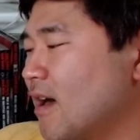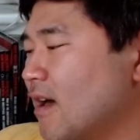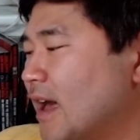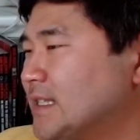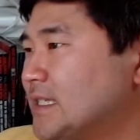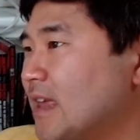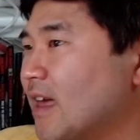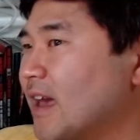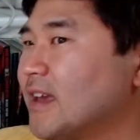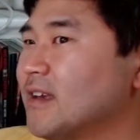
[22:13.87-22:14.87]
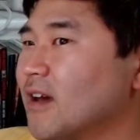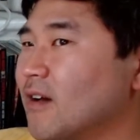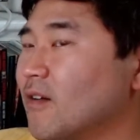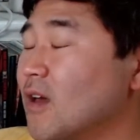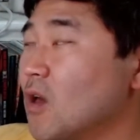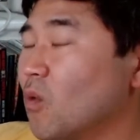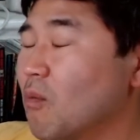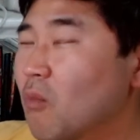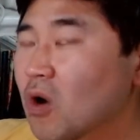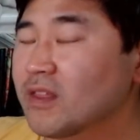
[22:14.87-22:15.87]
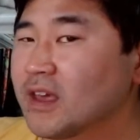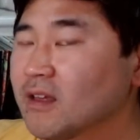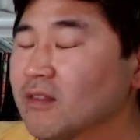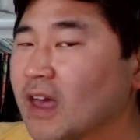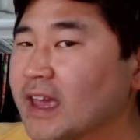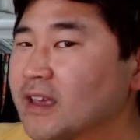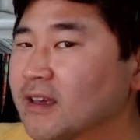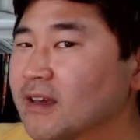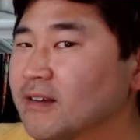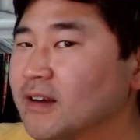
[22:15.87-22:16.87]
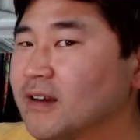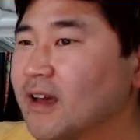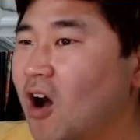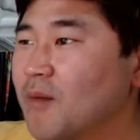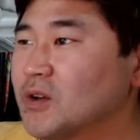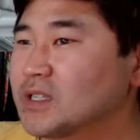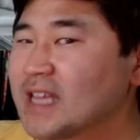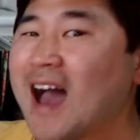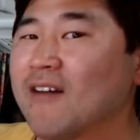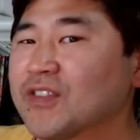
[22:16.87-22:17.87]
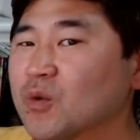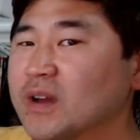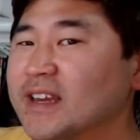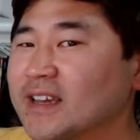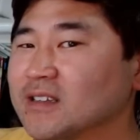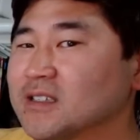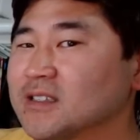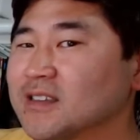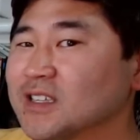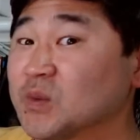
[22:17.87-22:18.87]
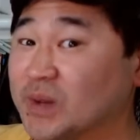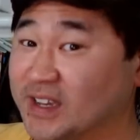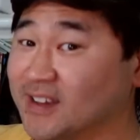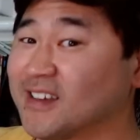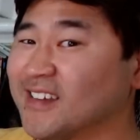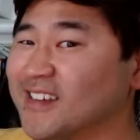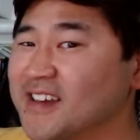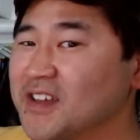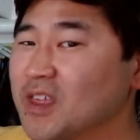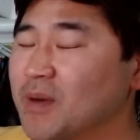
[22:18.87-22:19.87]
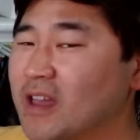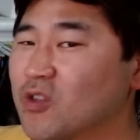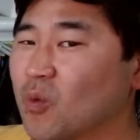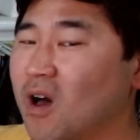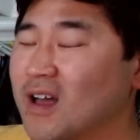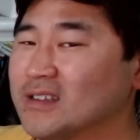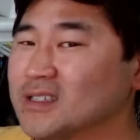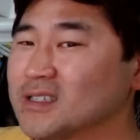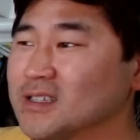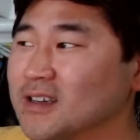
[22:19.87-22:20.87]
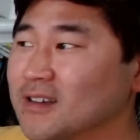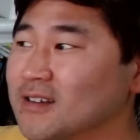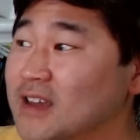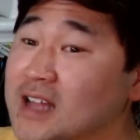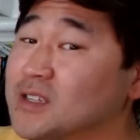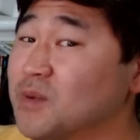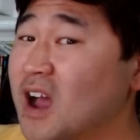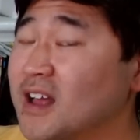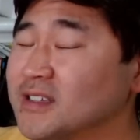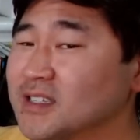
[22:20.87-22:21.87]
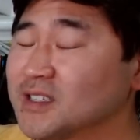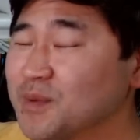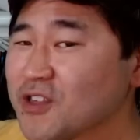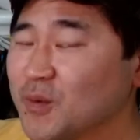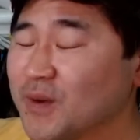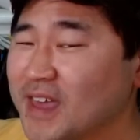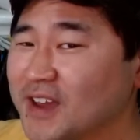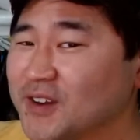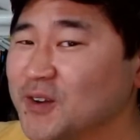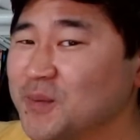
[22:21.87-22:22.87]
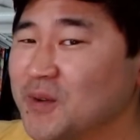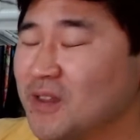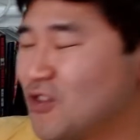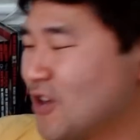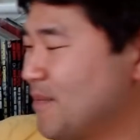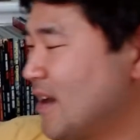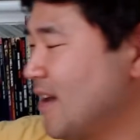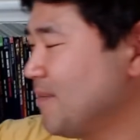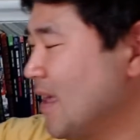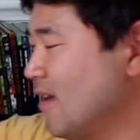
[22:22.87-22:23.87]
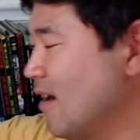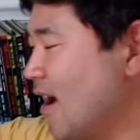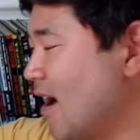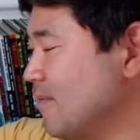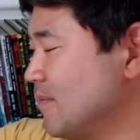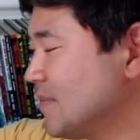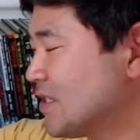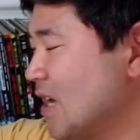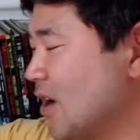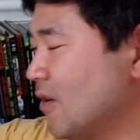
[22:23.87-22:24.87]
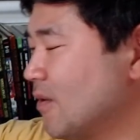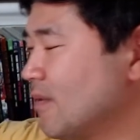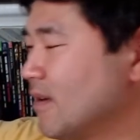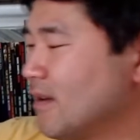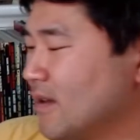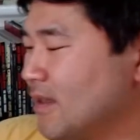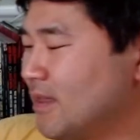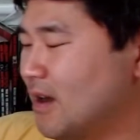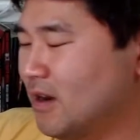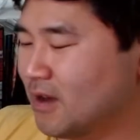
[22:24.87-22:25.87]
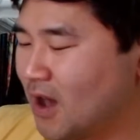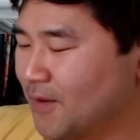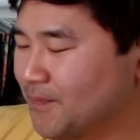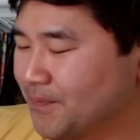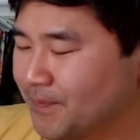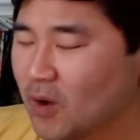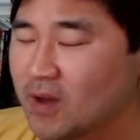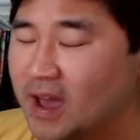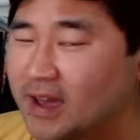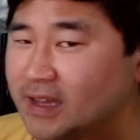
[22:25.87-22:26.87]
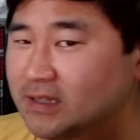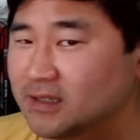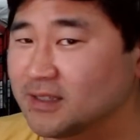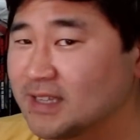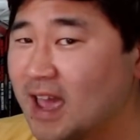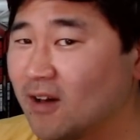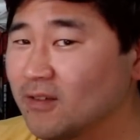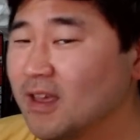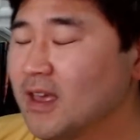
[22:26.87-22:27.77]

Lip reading: I'd say, like, well, more than, like, almost half the readings this week, the Page of Wands. Not surprised, especially with that new moon in Gemini. So there you go. Okay, now